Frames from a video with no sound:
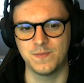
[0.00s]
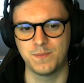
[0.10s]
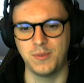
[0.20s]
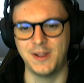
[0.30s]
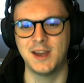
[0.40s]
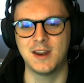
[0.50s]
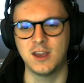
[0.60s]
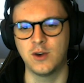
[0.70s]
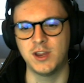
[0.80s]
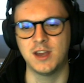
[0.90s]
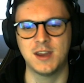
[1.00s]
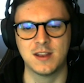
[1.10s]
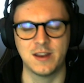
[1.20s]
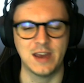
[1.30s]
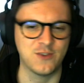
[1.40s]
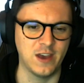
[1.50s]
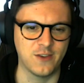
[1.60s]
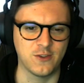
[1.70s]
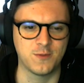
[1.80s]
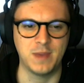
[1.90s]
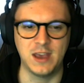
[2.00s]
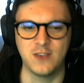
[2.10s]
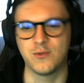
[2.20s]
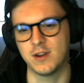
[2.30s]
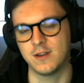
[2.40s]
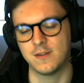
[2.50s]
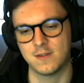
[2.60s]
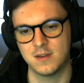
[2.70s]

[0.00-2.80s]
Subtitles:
play an Ionia deck that actually has a space for this.